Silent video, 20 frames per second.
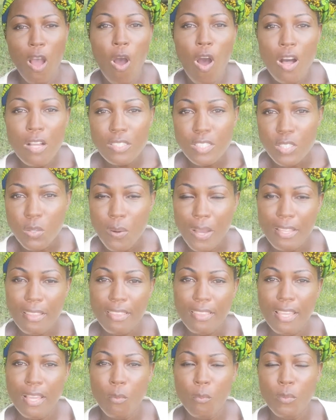Also, I
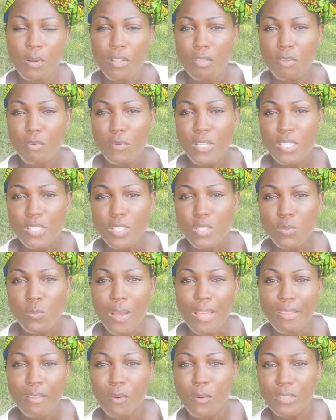think one of the reasons
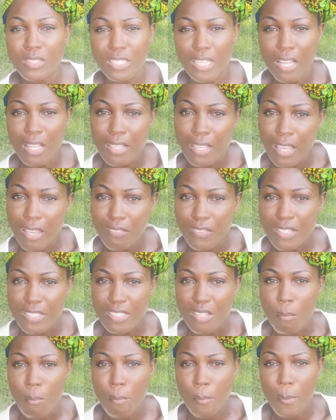why the hotel gave
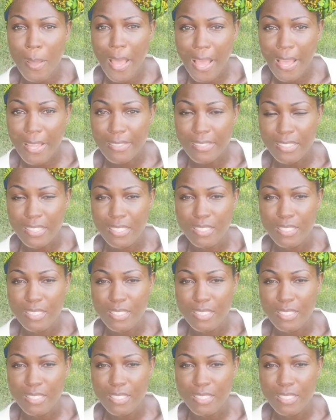us the mask